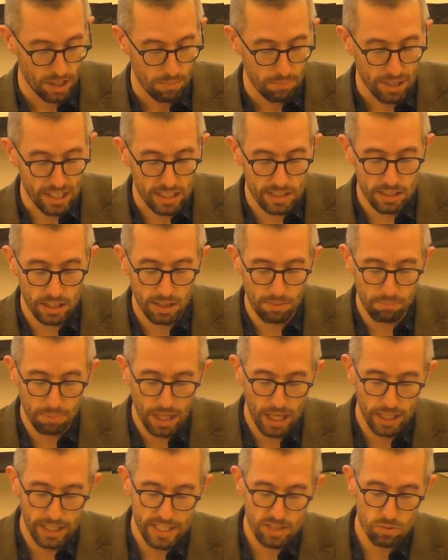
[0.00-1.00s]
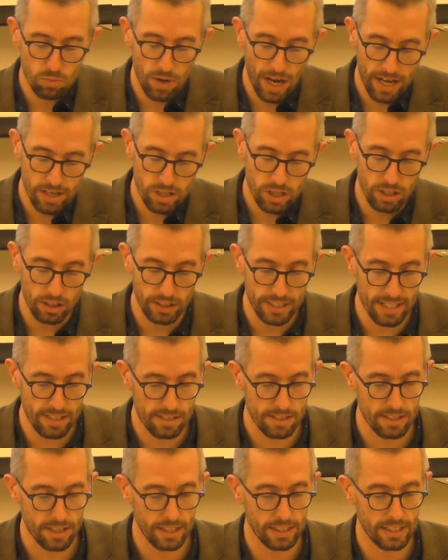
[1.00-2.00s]
because it embodies rational
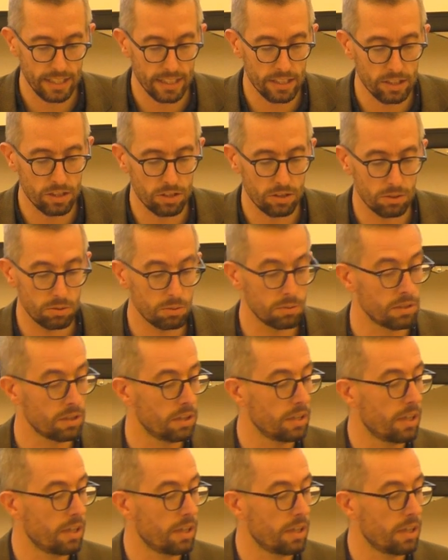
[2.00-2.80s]
insight into